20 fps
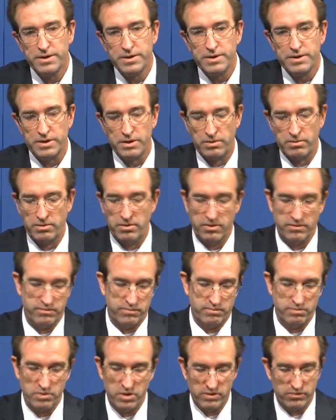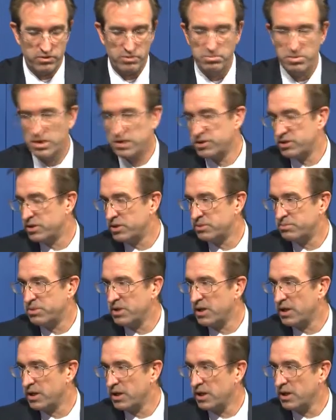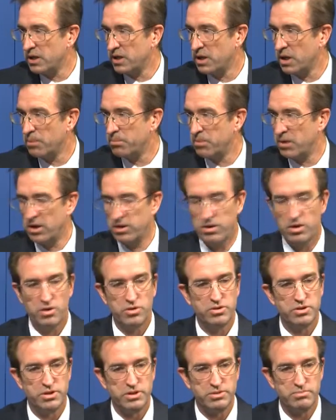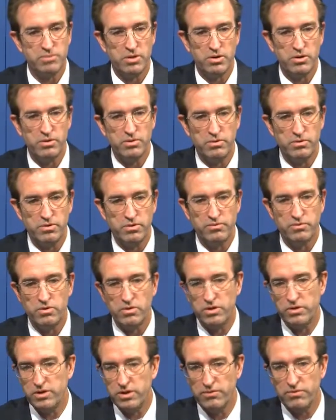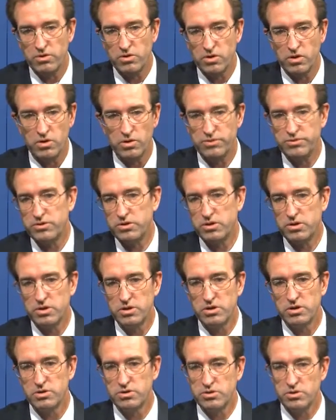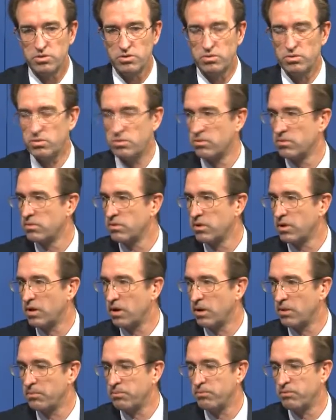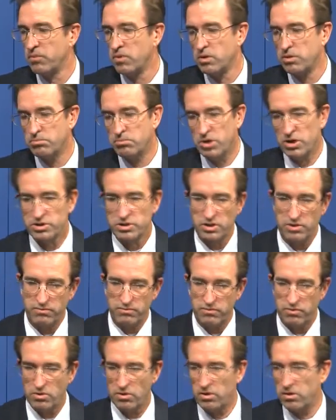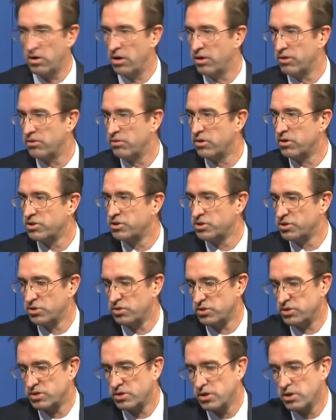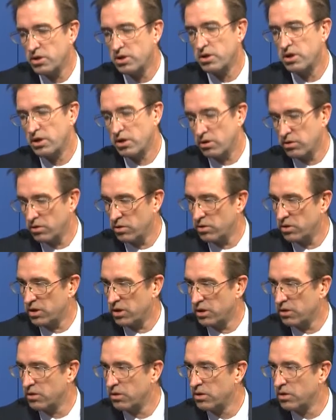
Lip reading: Now, if the budget is being eaten up by those, it's very difficult to budget for other issues, including